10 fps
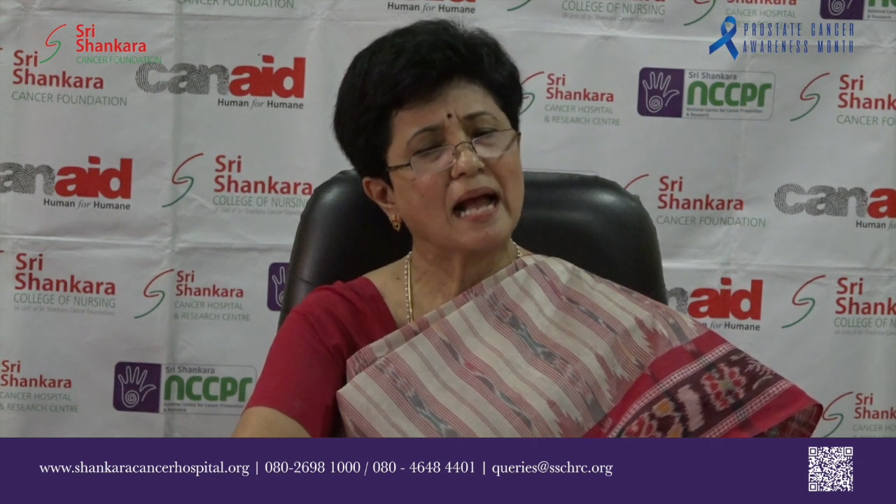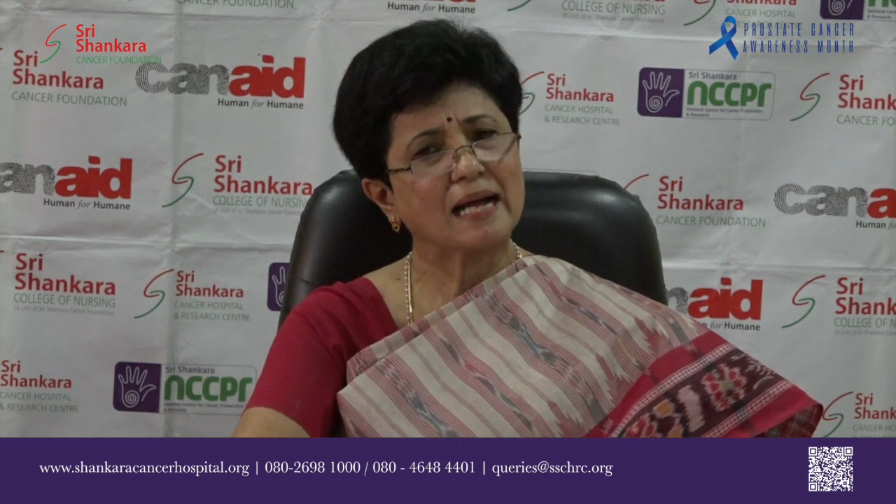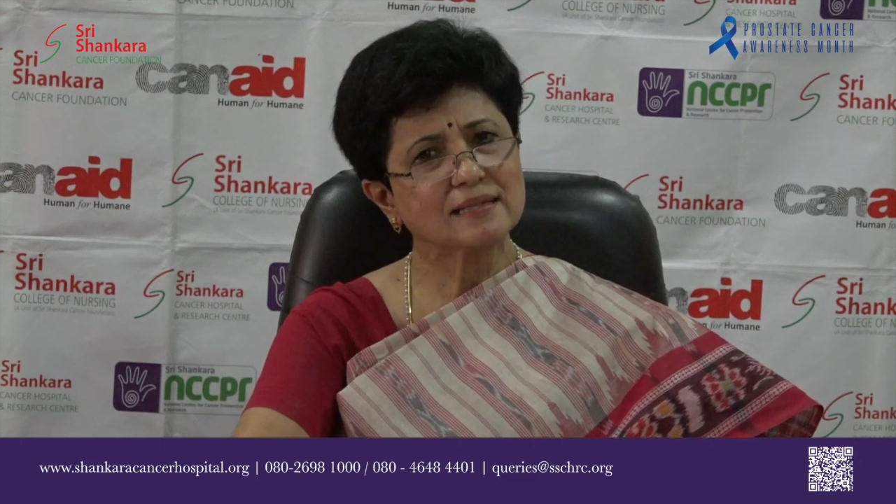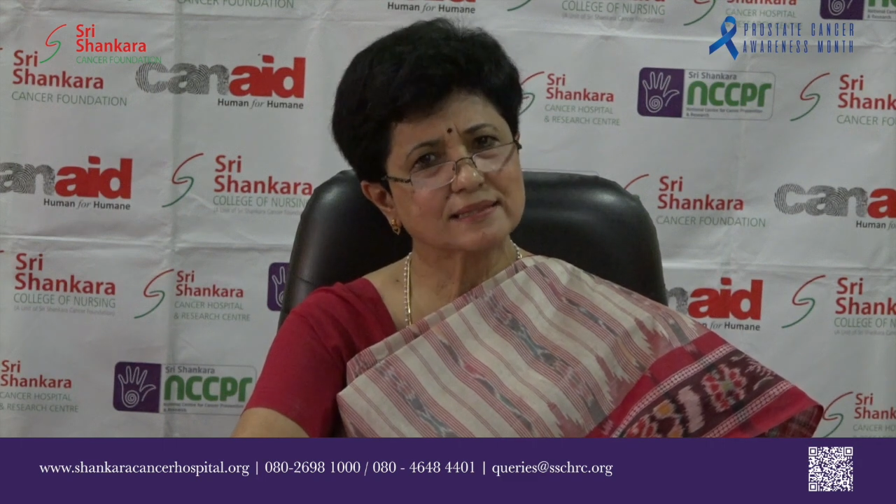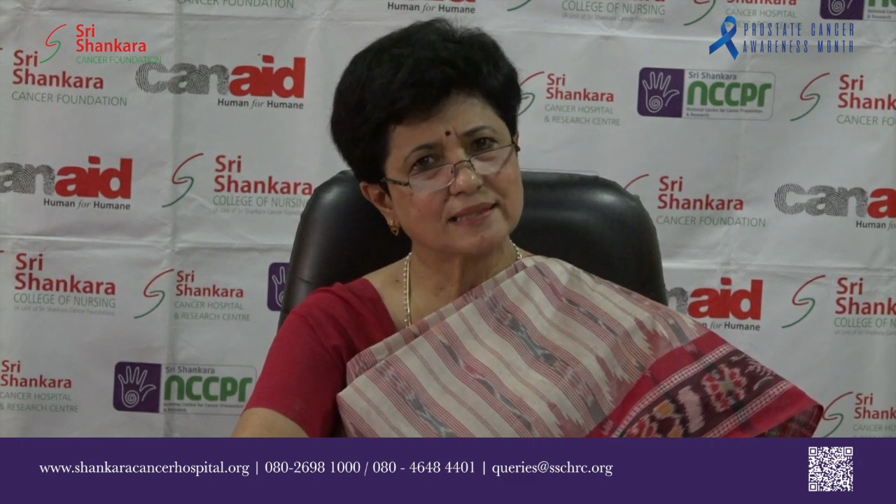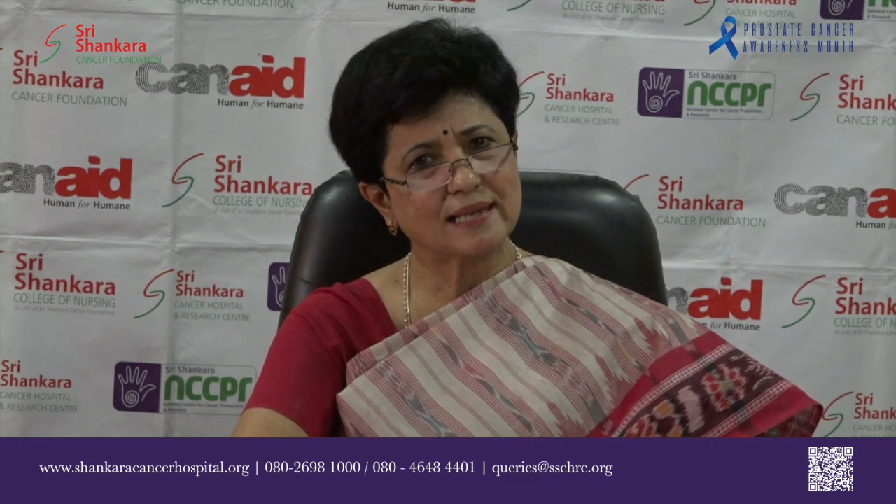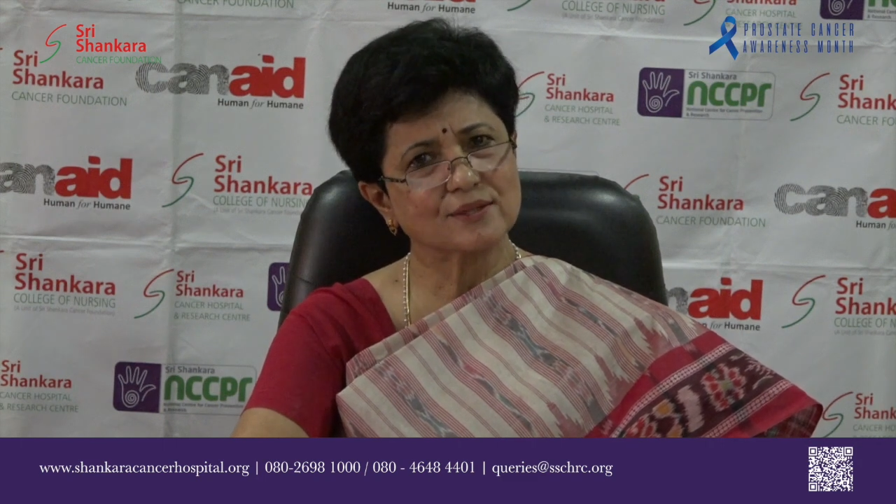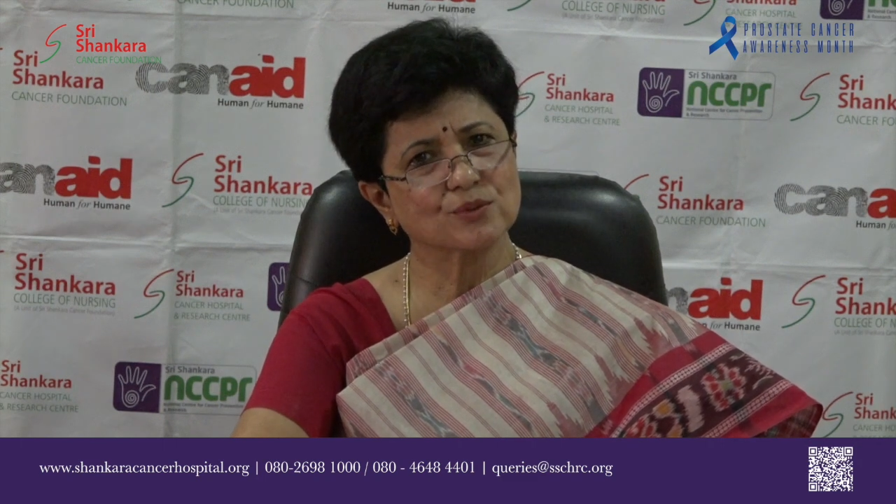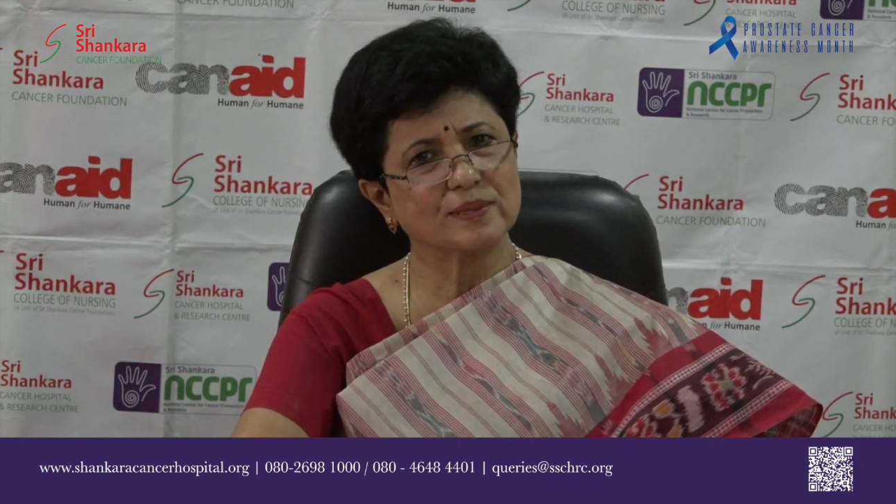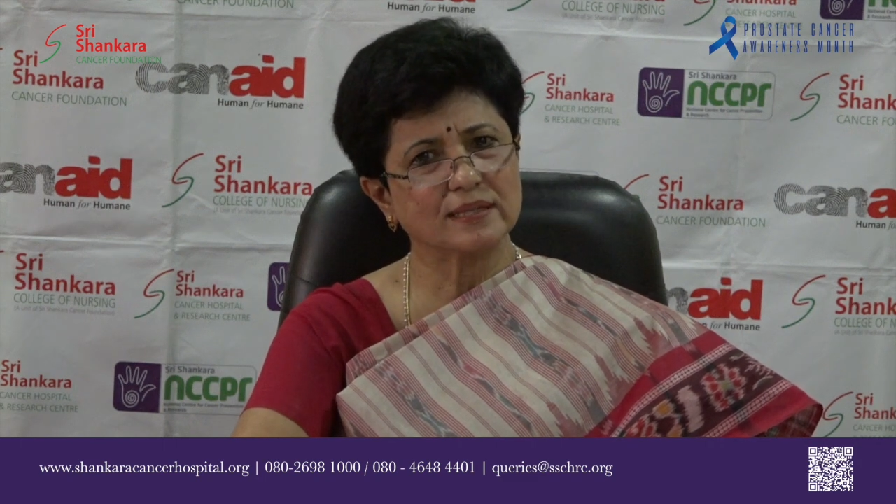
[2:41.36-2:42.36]
has
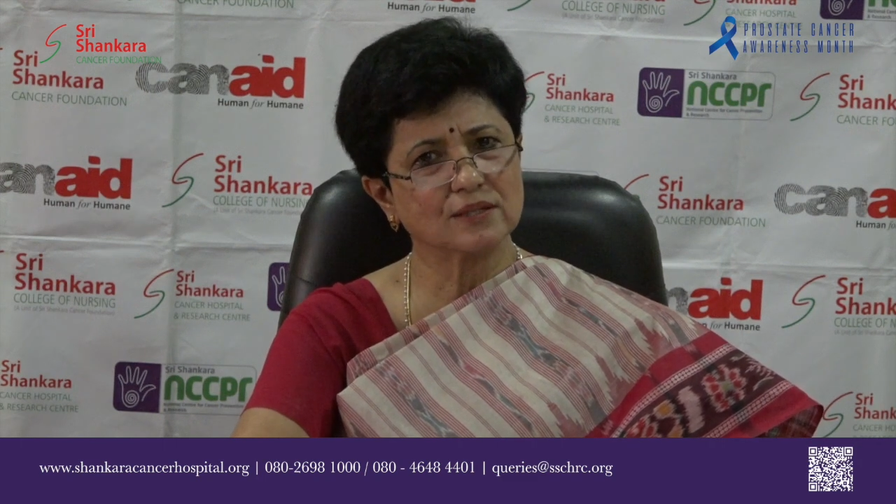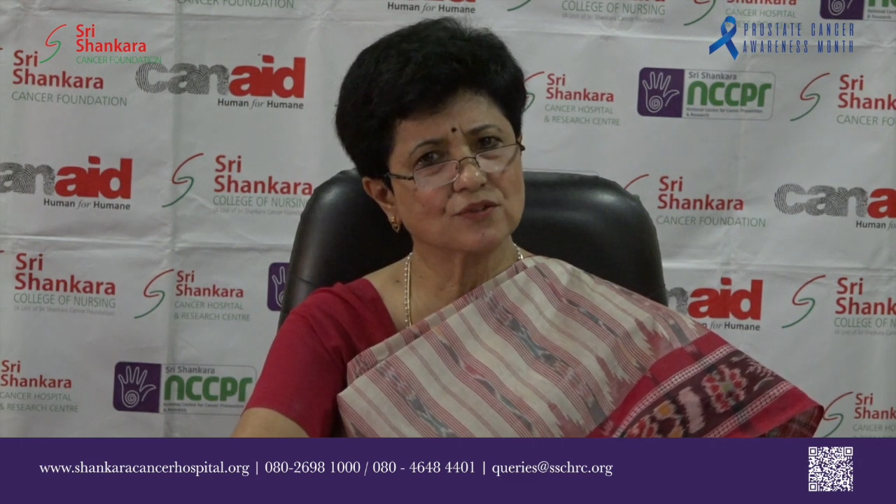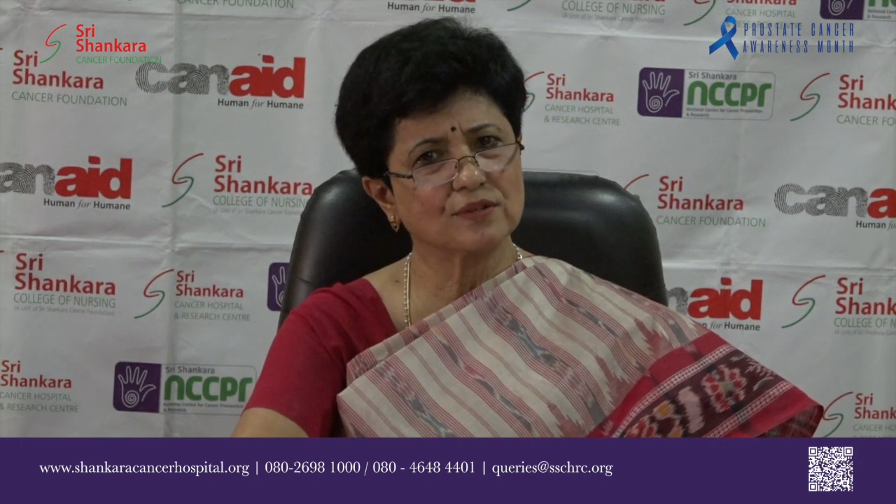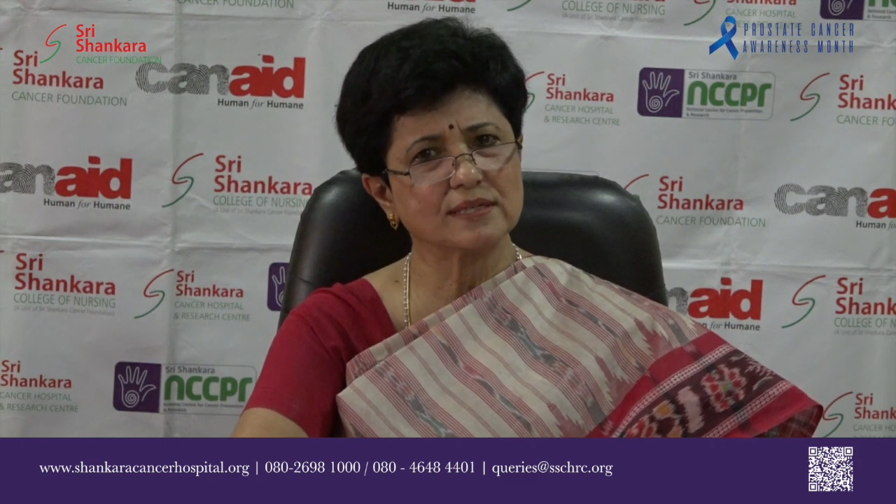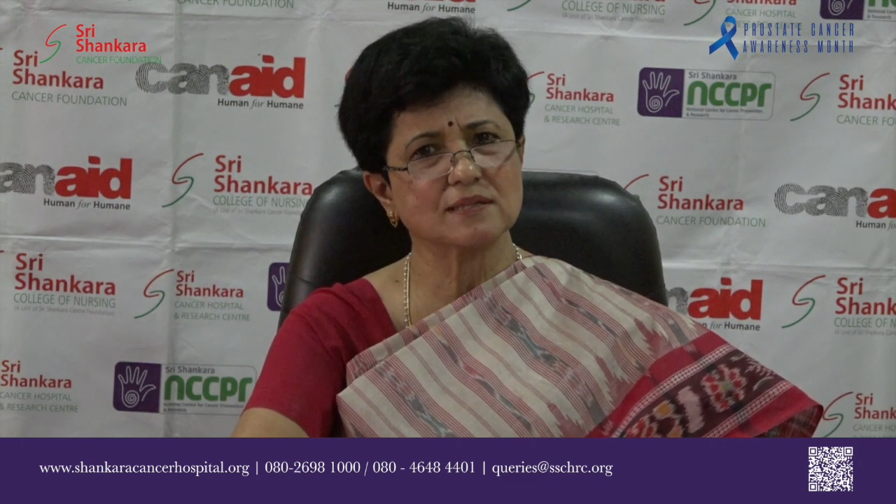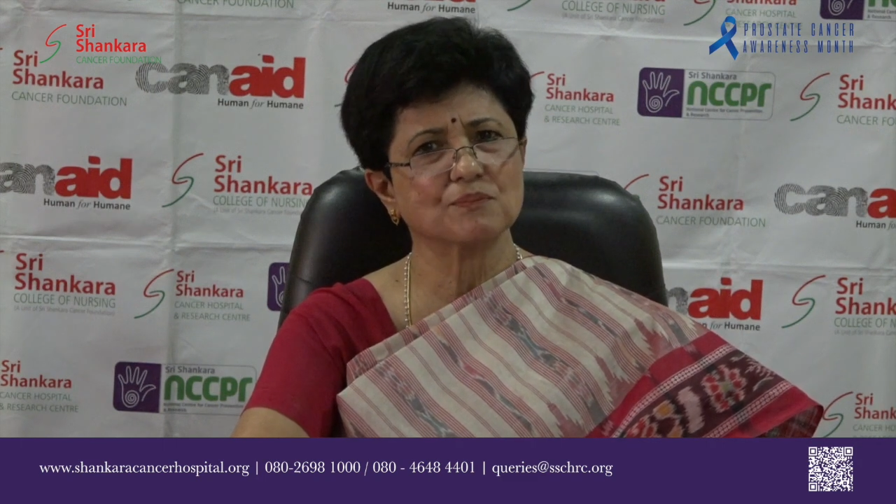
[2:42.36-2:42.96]
led to an increase